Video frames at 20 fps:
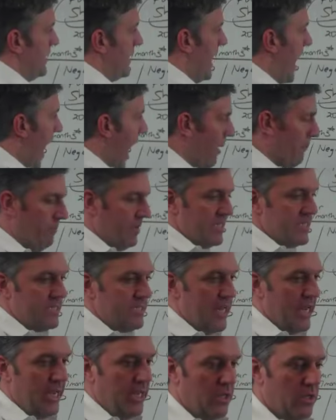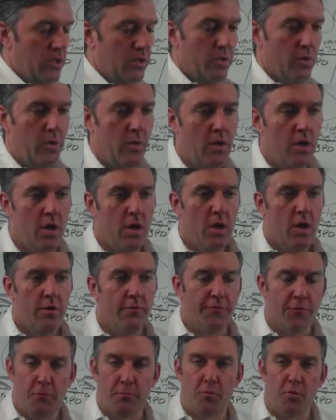to compensate you
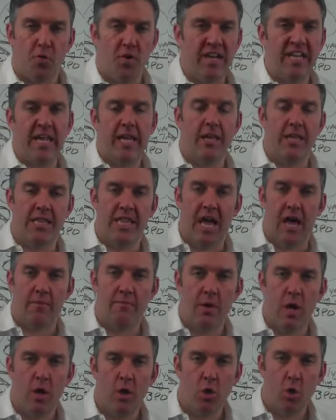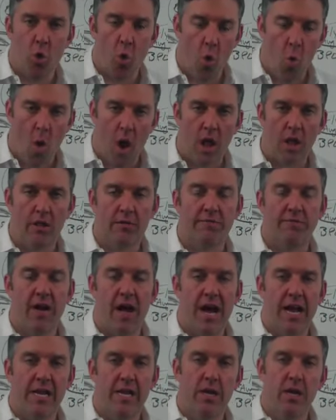for bringing them
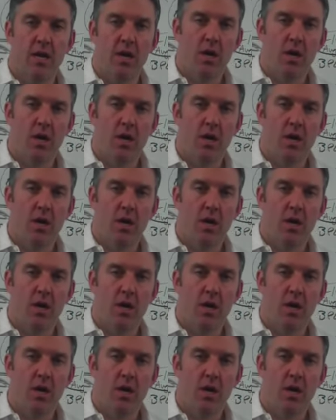qualified